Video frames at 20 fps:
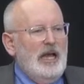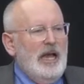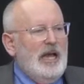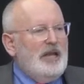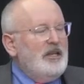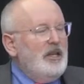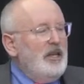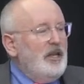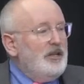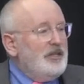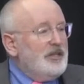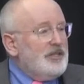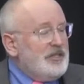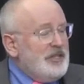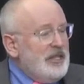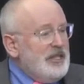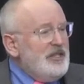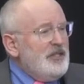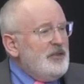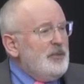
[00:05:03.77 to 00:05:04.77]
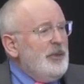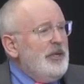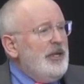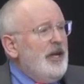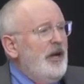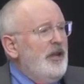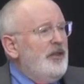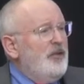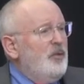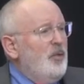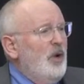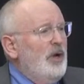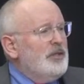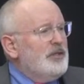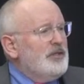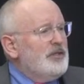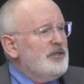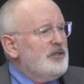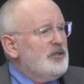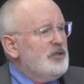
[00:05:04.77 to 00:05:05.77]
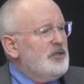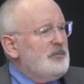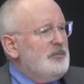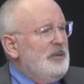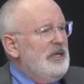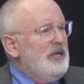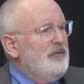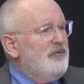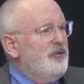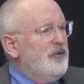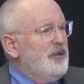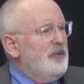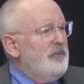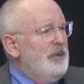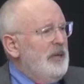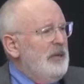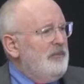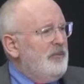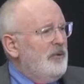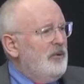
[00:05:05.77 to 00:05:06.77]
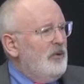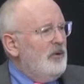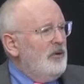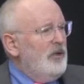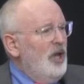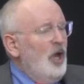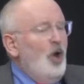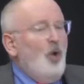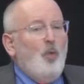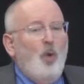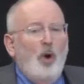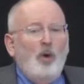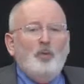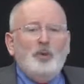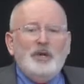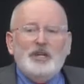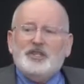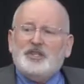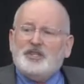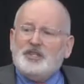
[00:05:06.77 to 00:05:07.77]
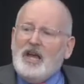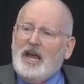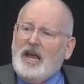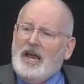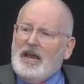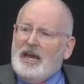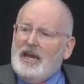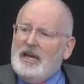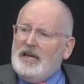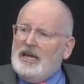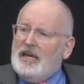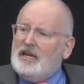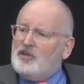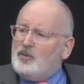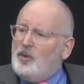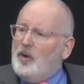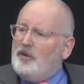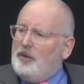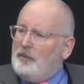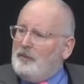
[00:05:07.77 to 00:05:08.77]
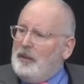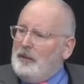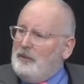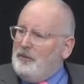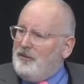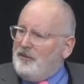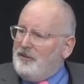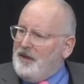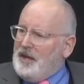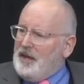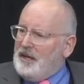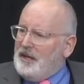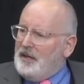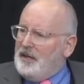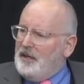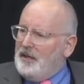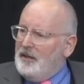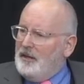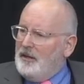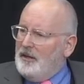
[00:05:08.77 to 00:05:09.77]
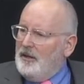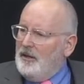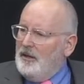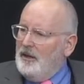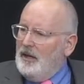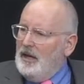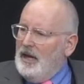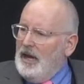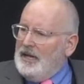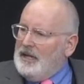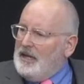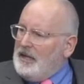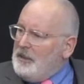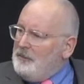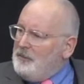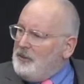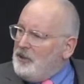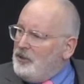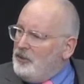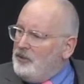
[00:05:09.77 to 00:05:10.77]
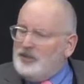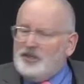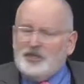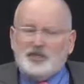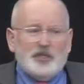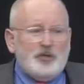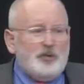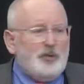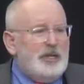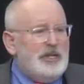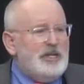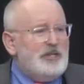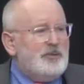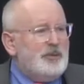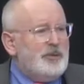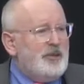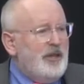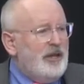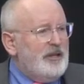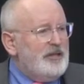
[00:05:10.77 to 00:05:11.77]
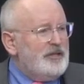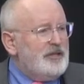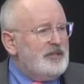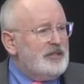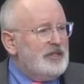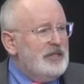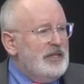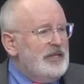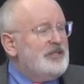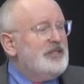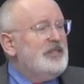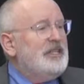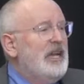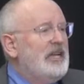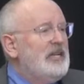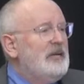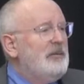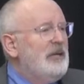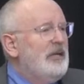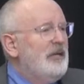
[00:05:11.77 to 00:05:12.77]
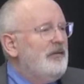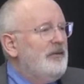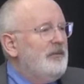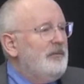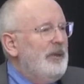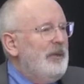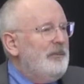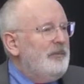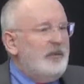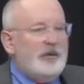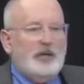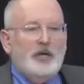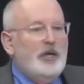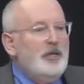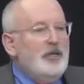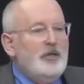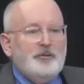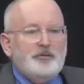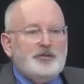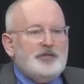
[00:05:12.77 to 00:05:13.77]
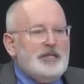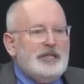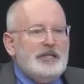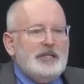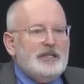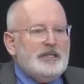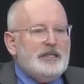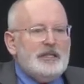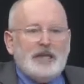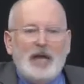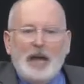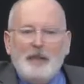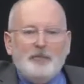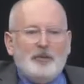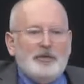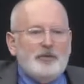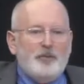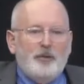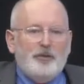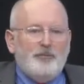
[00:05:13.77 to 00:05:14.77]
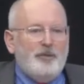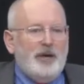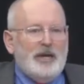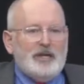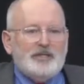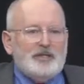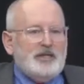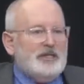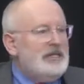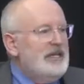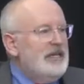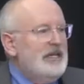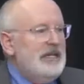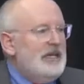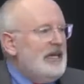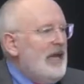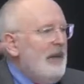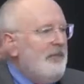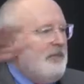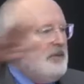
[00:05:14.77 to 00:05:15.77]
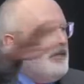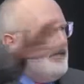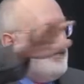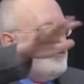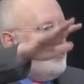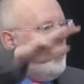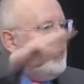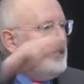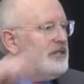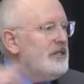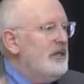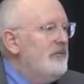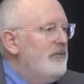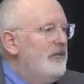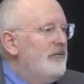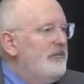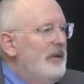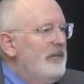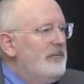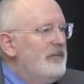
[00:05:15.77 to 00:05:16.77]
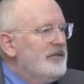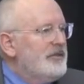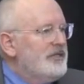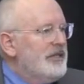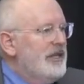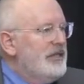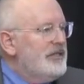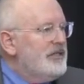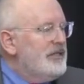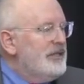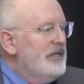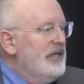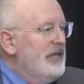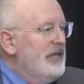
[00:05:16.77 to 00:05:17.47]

And since we are the ones who speak for the people, what we say is what the people think. And anybody who disagrees with us is an enemy of the people. You've seen it. It happened with Brexit. It happened in quite a number of member states.